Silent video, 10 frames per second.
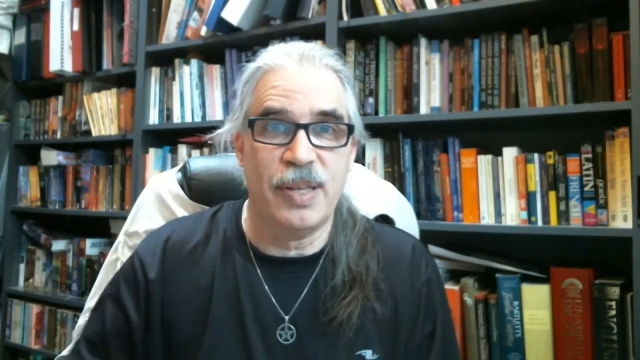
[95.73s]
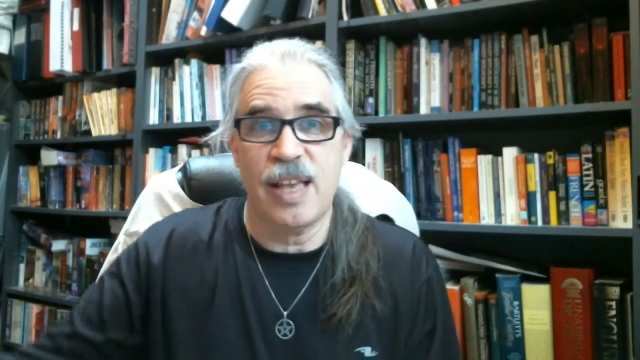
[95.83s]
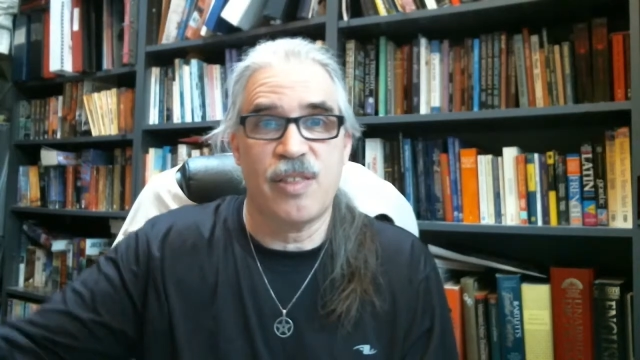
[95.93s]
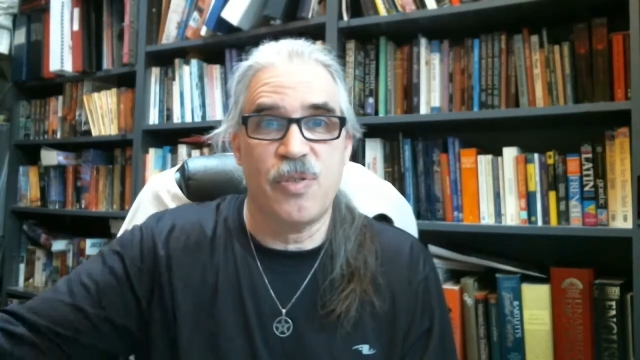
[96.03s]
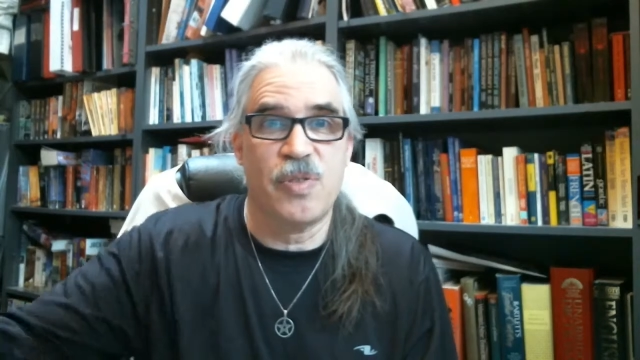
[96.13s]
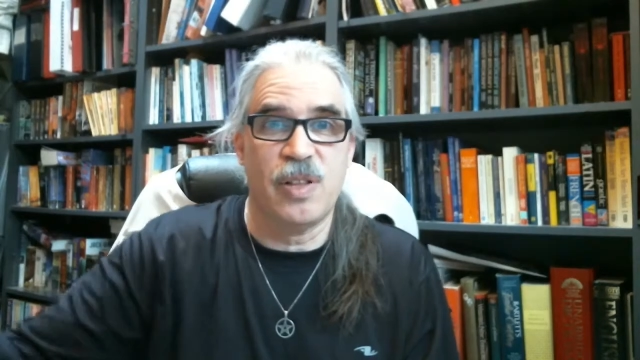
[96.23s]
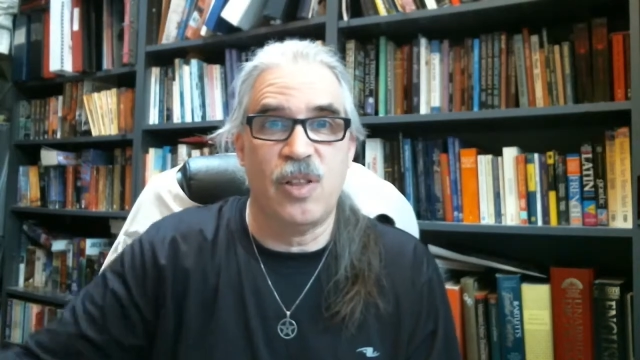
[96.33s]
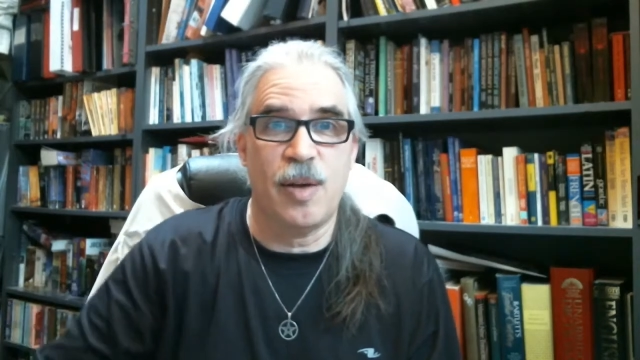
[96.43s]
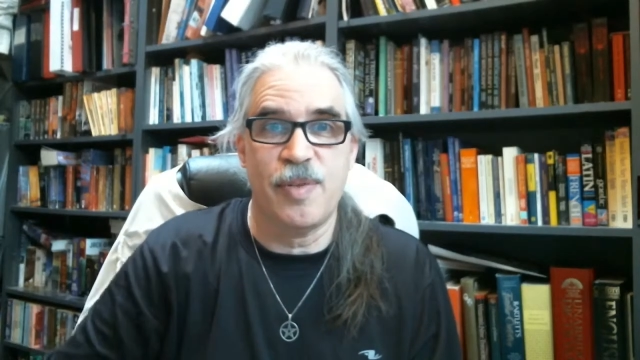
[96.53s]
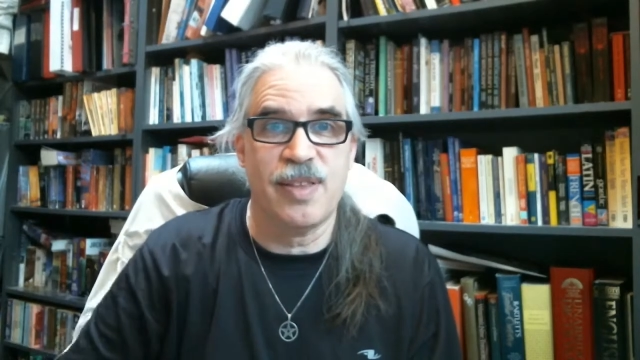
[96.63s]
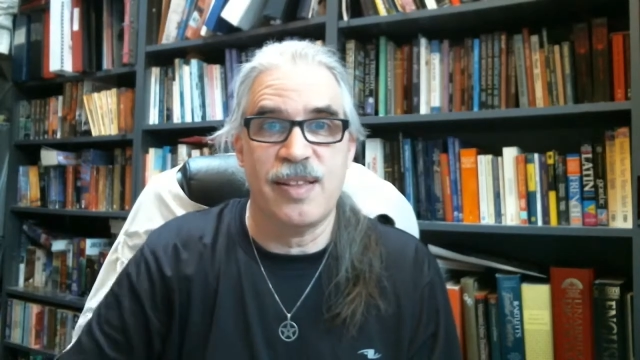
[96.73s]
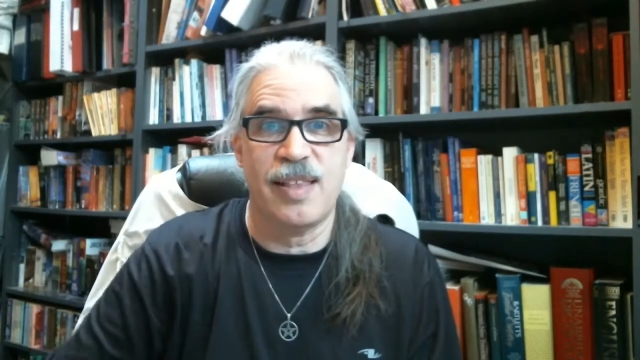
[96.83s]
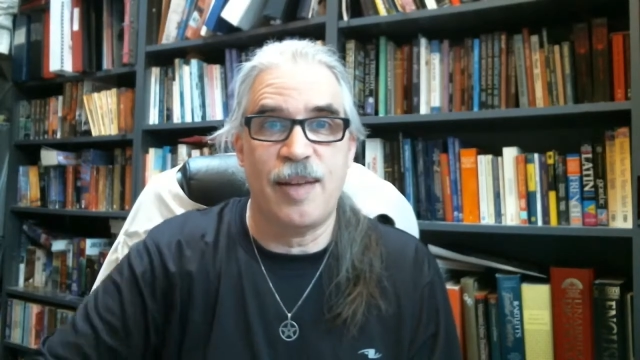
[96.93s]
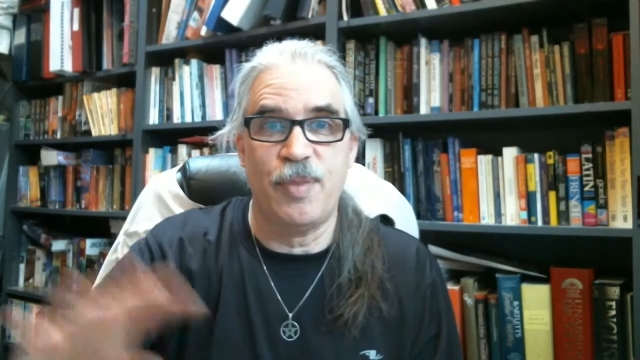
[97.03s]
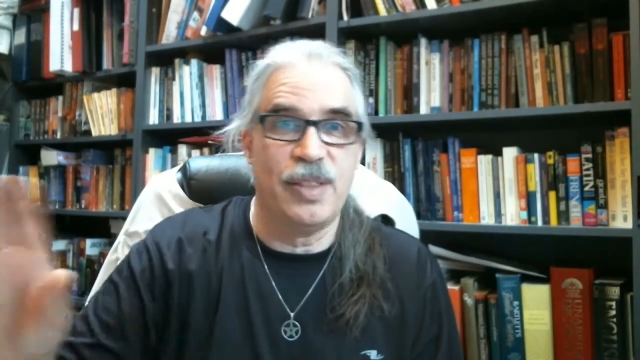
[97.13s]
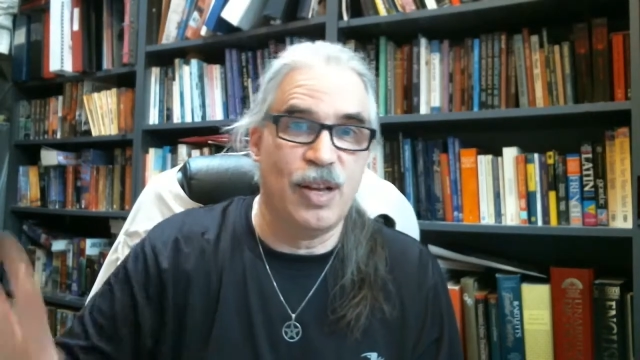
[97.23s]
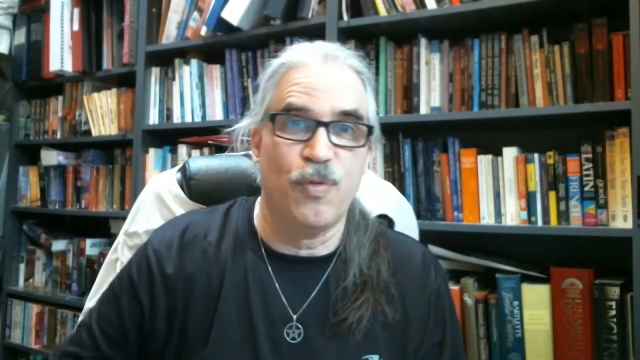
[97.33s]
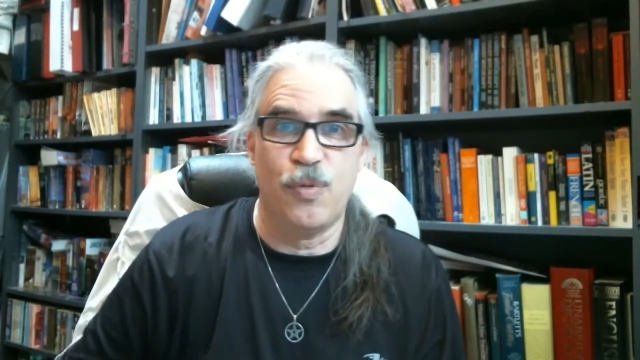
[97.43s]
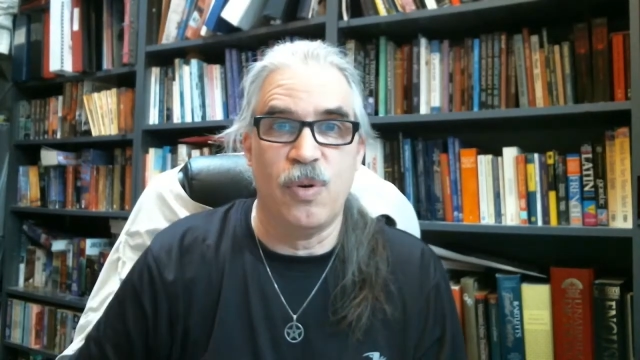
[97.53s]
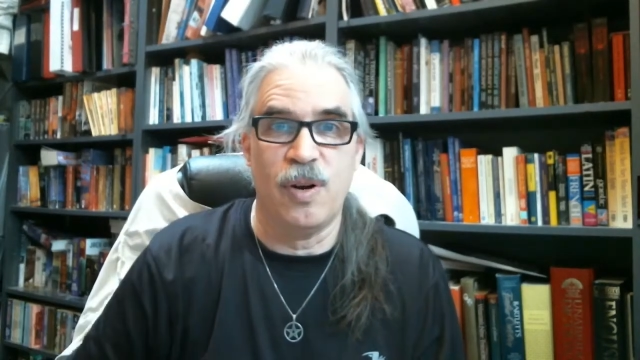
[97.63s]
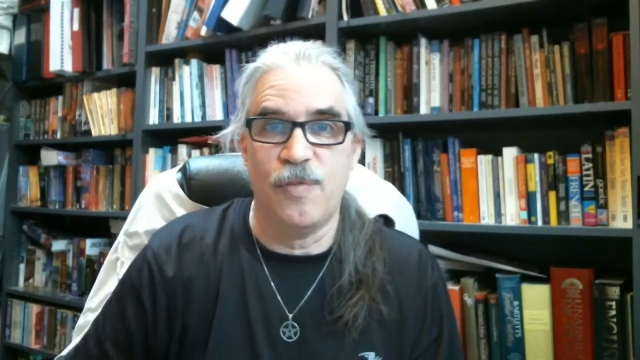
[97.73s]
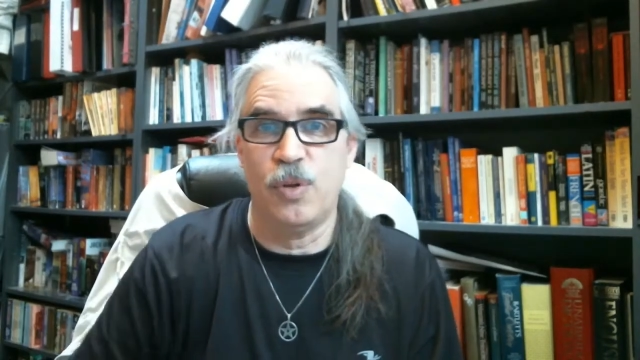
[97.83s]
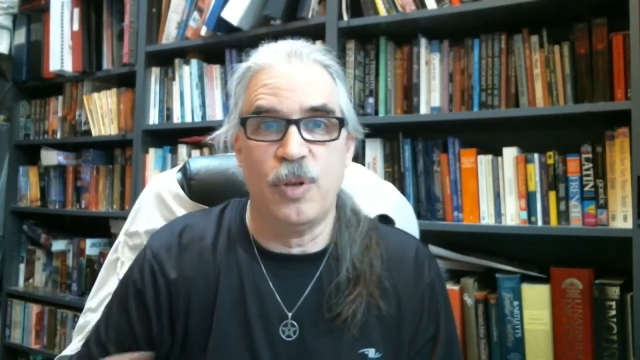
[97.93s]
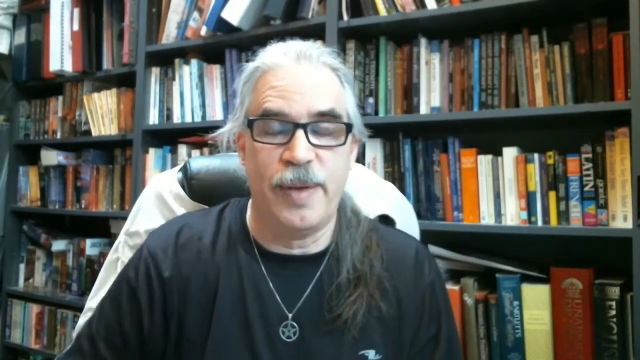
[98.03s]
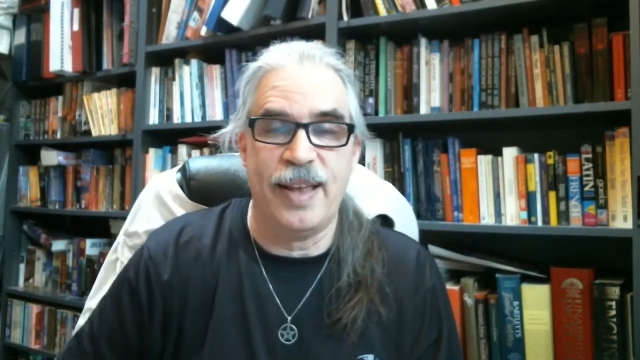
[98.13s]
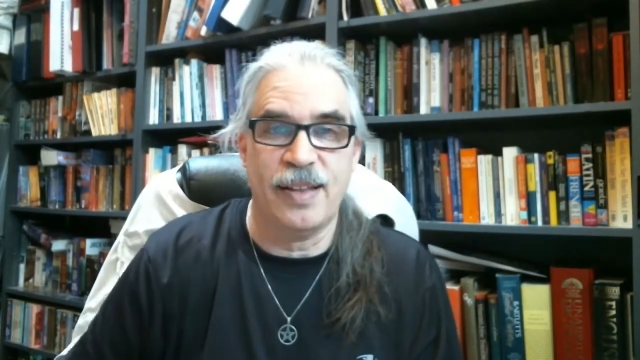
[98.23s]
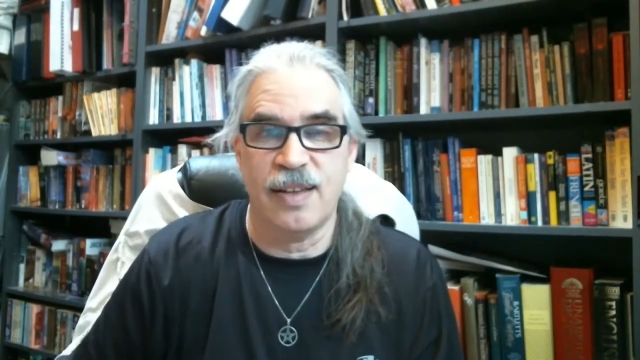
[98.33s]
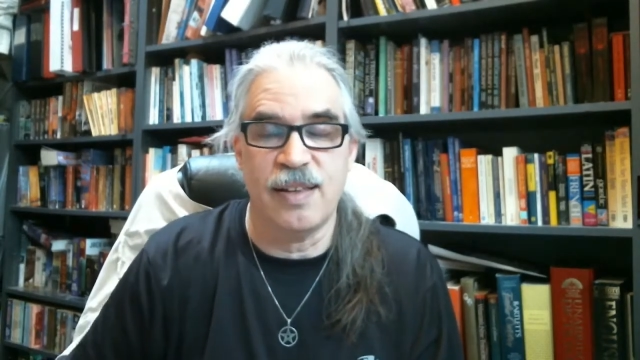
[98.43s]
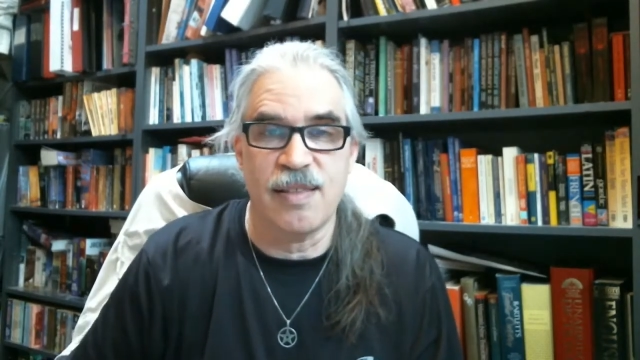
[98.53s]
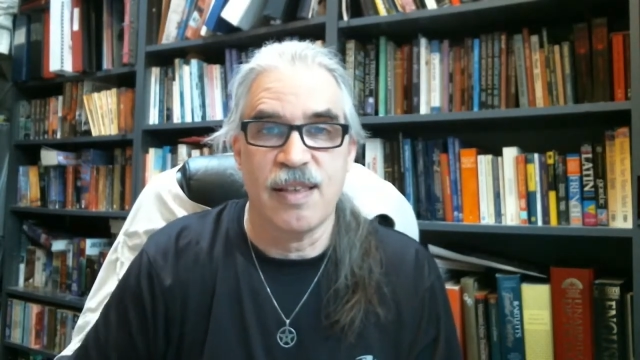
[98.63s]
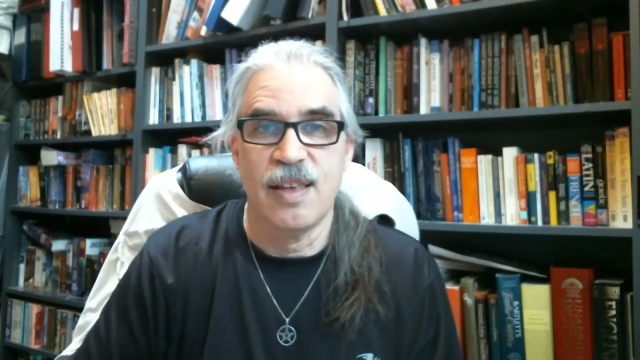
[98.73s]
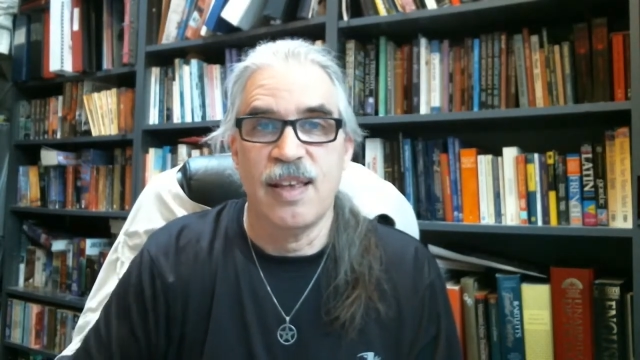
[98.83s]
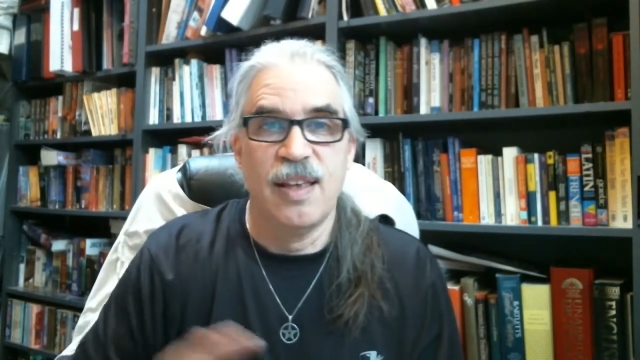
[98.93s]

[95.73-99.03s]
but yes, there's still homicides happening, therefore, if only we had guns.